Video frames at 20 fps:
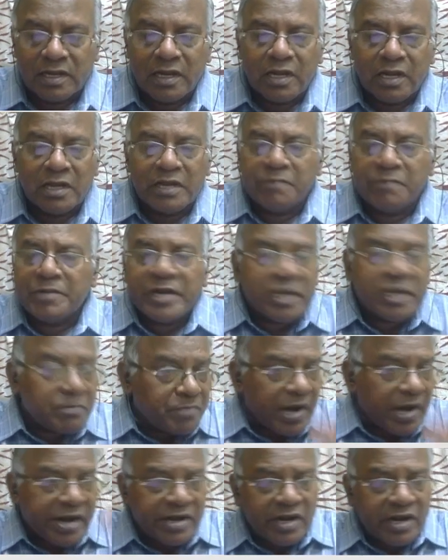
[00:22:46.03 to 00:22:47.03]
Immediate
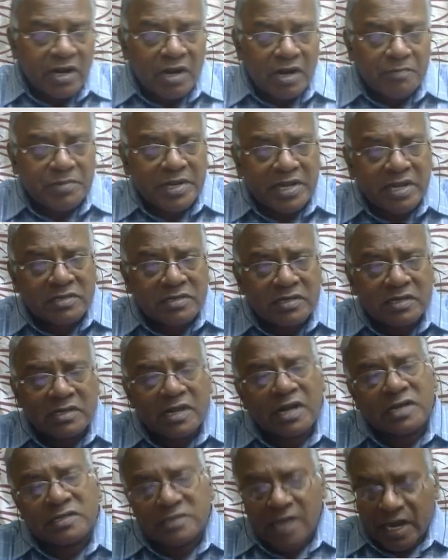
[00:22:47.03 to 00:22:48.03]
practical application,
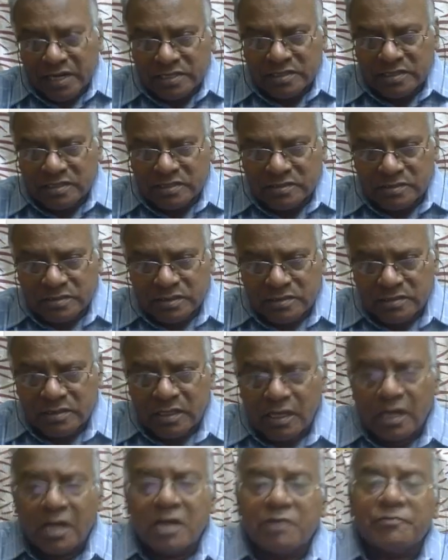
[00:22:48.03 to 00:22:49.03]
that is action research.
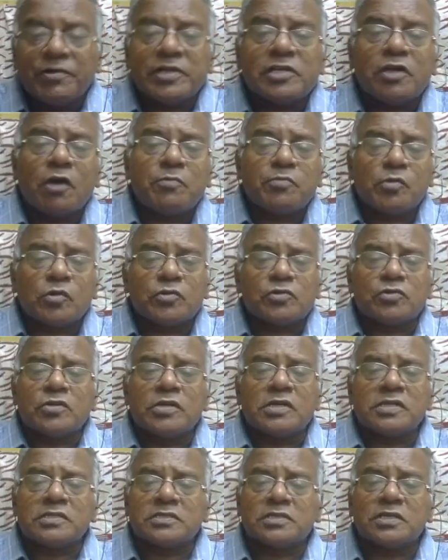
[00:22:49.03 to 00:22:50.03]
Which approach to
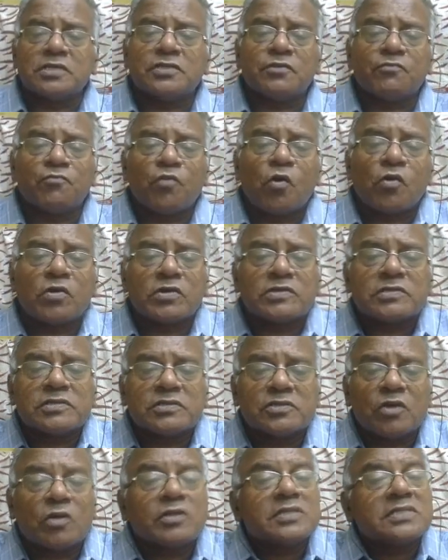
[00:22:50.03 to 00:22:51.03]
research
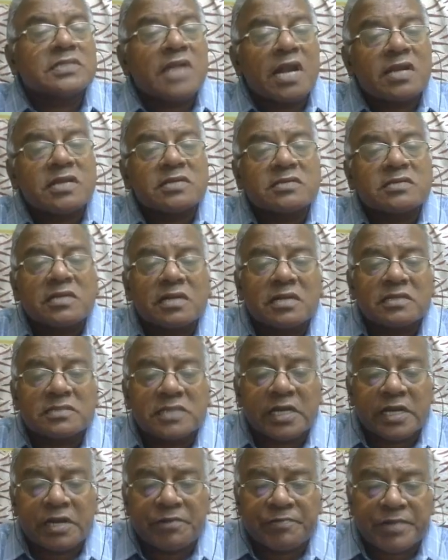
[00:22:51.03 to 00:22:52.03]
focuses on statistical
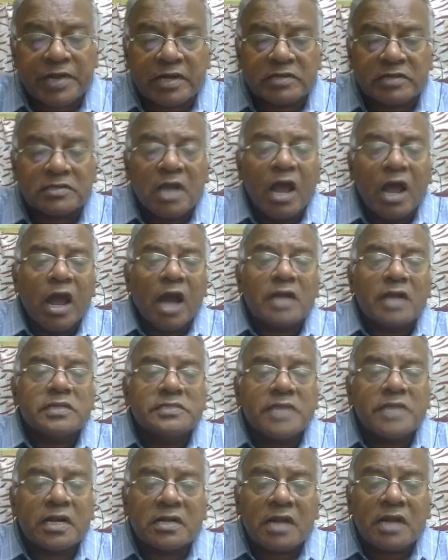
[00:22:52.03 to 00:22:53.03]
significance
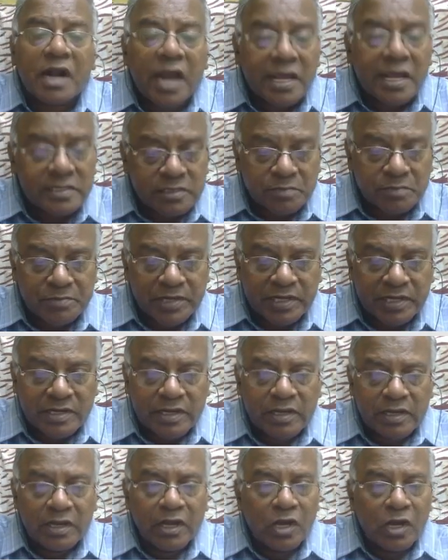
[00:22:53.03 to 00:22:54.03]
and
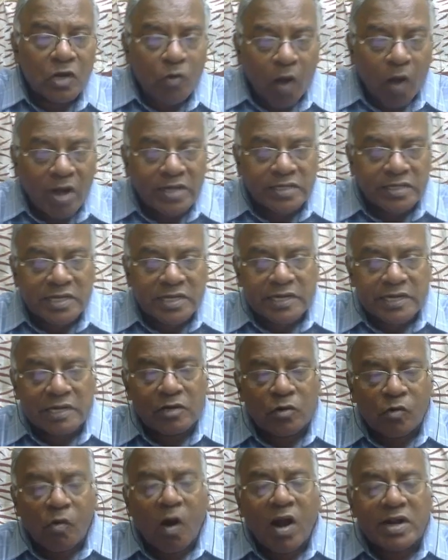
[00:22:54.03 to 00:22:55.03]
generalizability?
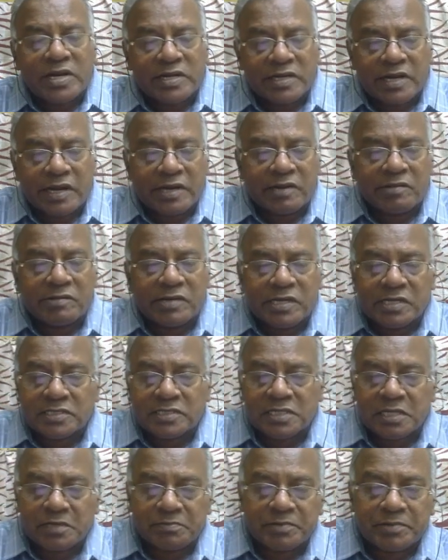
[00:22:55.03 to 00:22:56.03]
Qualitative, quantitative,
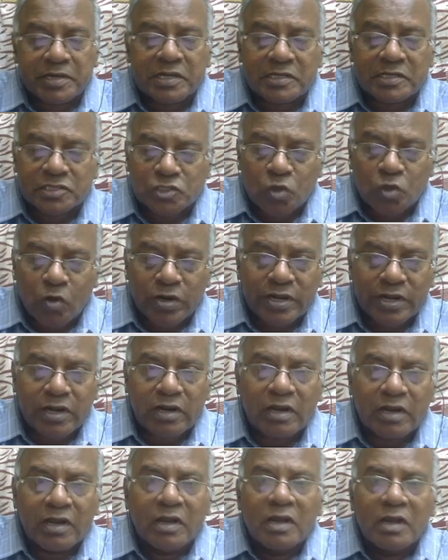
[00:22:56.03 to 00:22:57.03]
descriptive,
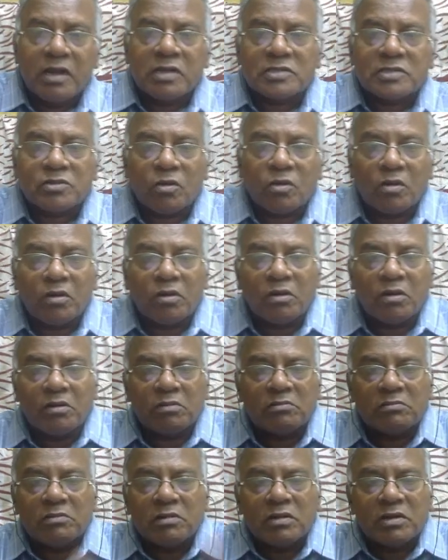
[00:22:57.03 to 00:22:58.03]
historical.
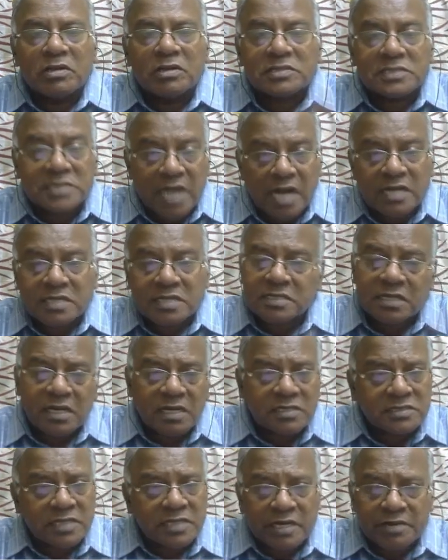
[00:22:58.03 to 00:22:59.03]
So,
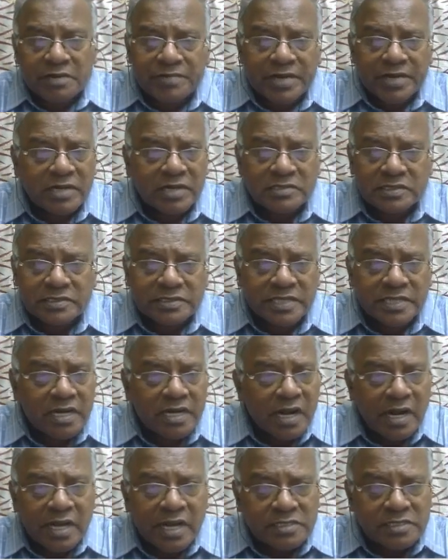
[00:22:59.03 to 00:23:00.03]
statistical significance,
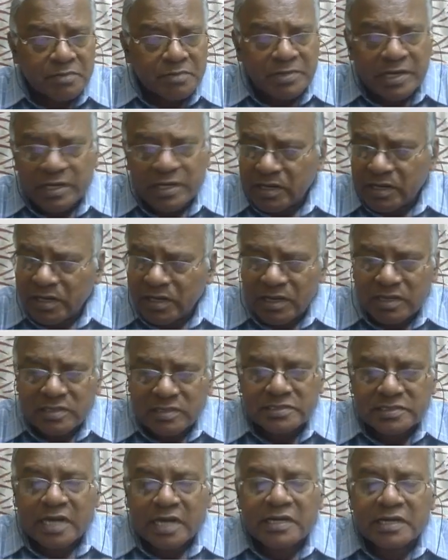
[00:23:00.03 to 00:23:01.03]
generalizability,
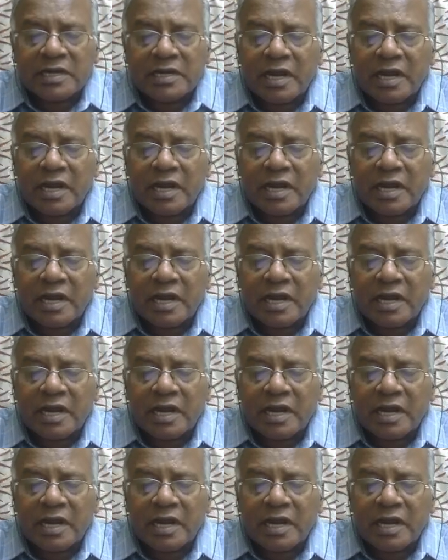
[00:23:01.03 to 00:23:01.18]
certainly